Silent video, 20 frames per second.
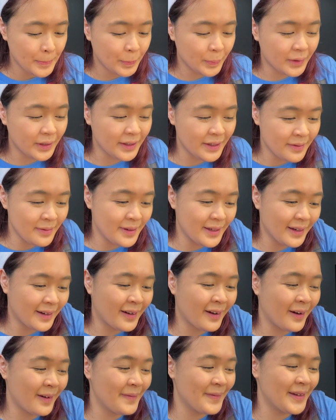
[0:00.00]
but leave me a
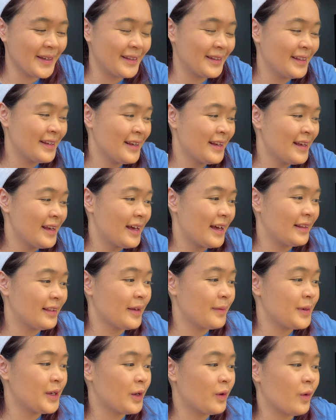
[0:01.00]
comment and let
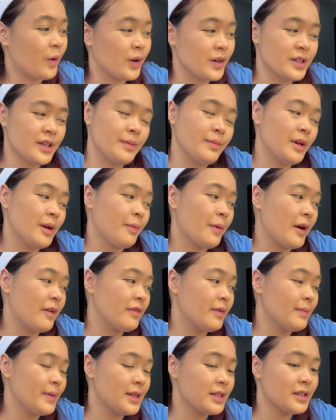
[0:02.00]
me know, or send me a
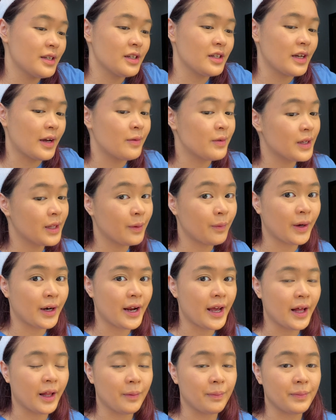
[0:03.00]
private message. I really want to
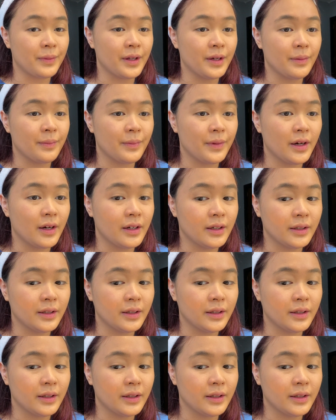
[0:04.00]
help them.